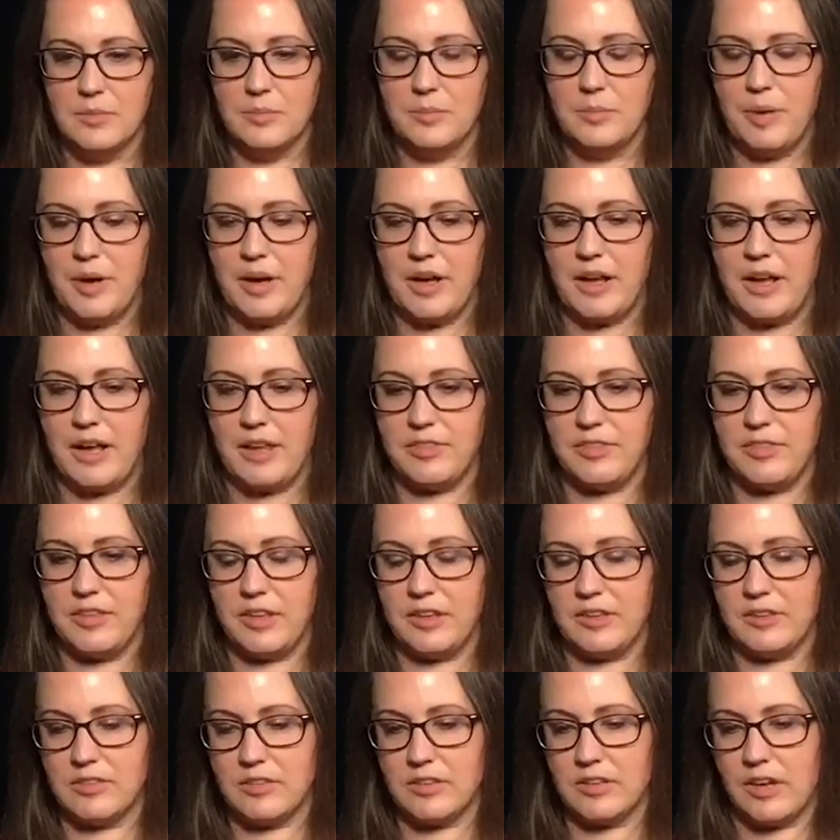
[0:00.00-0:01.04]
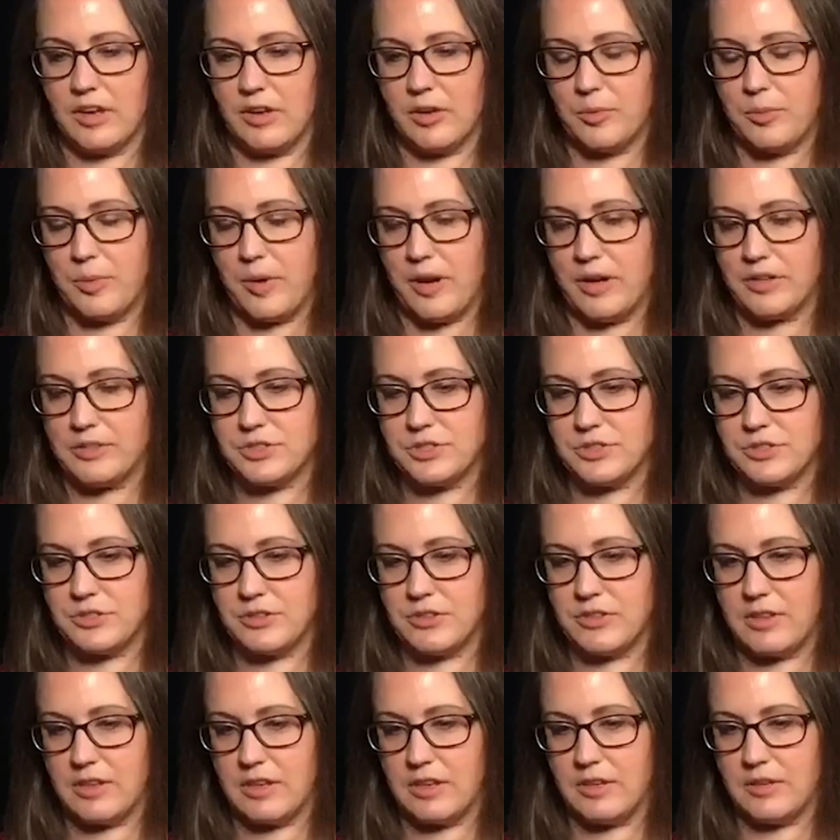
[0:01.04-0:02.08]
But I think the
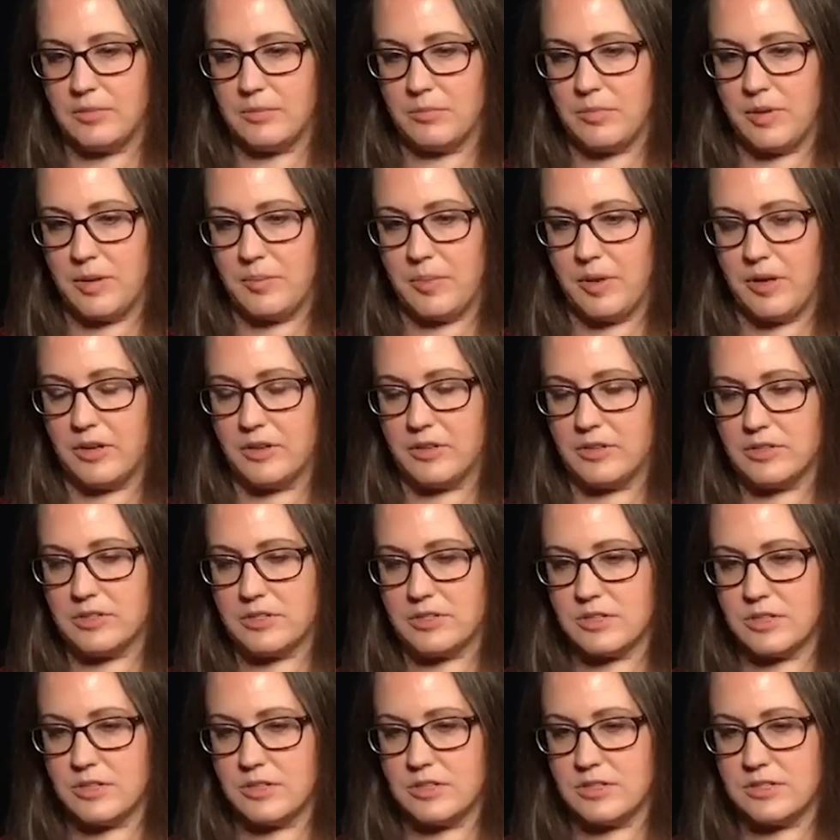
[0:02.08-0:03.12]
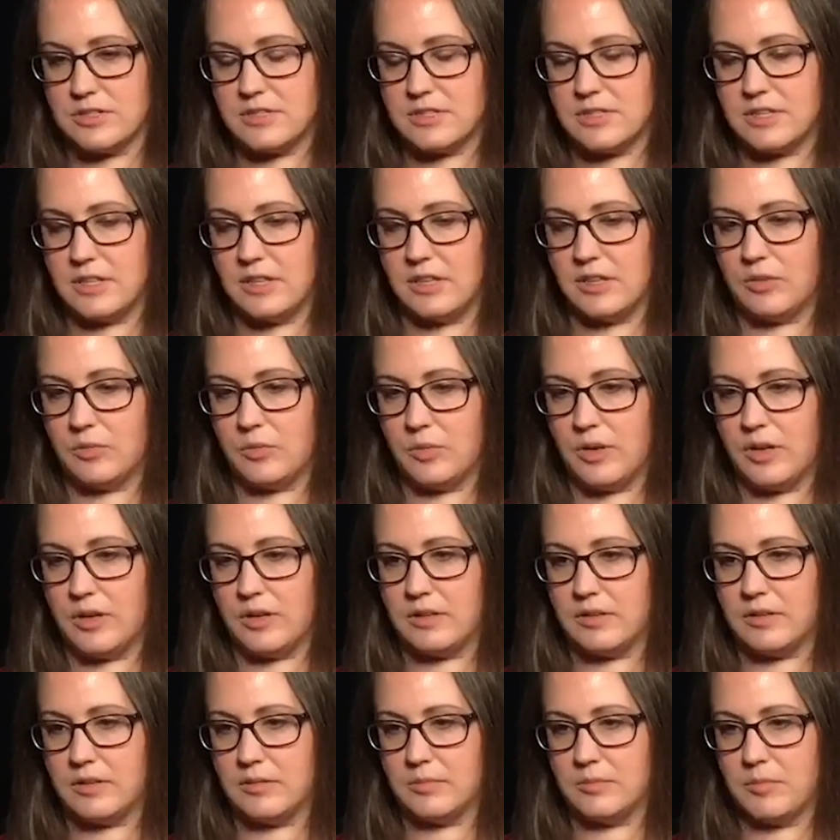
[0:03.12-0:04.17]
chiropractor that my parents started seeing
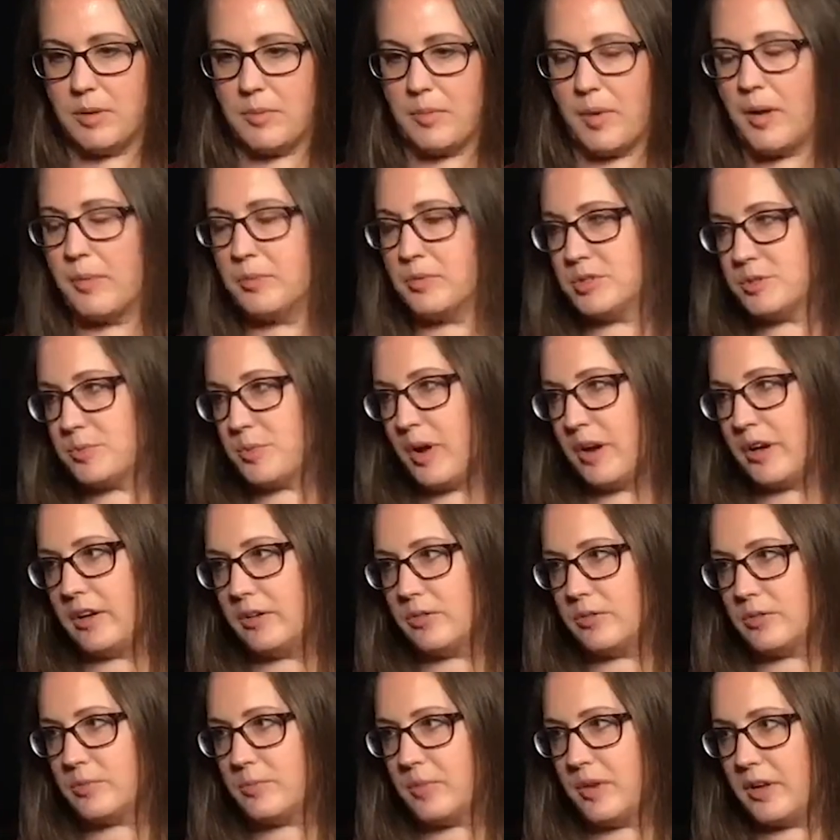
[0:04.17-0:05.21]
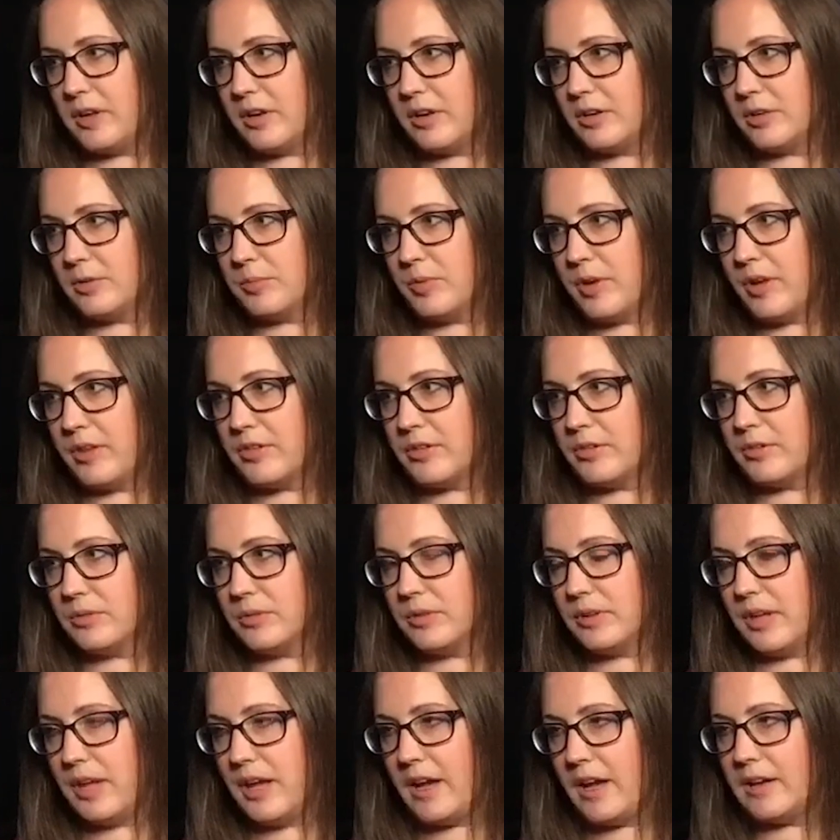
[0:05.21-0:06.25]
when my mom was pregnant with my younger brother
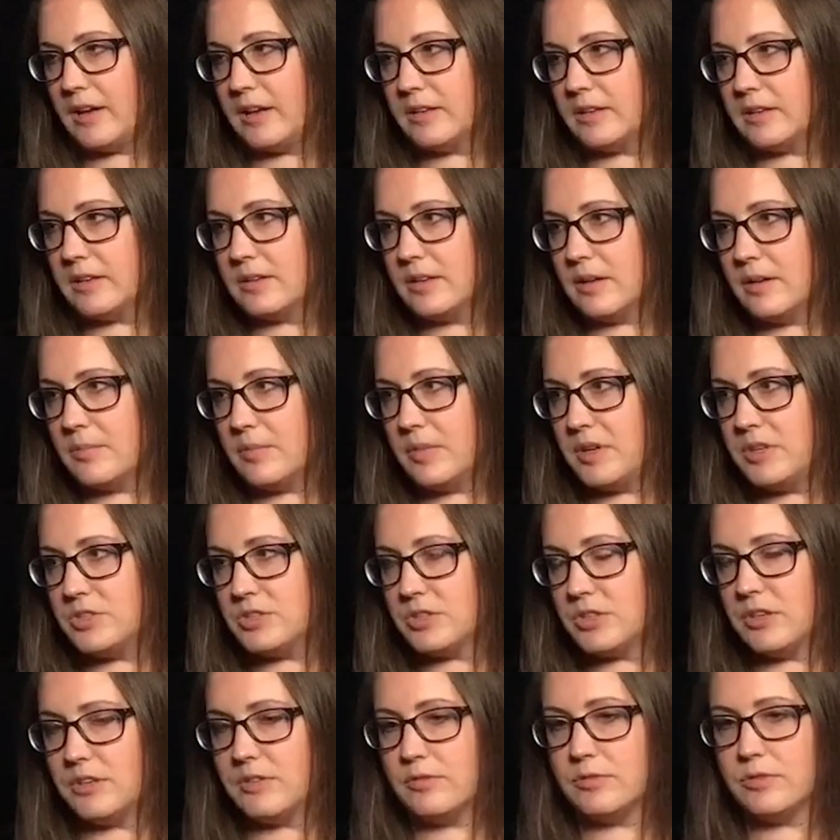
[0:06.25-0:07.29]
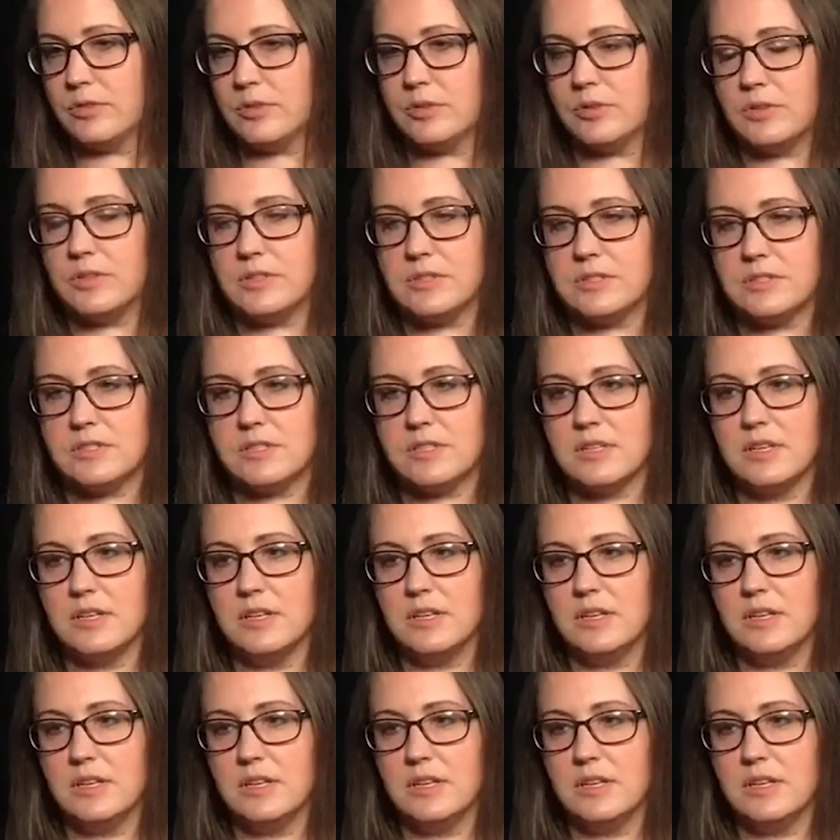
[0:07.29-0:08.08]
really had a major influence.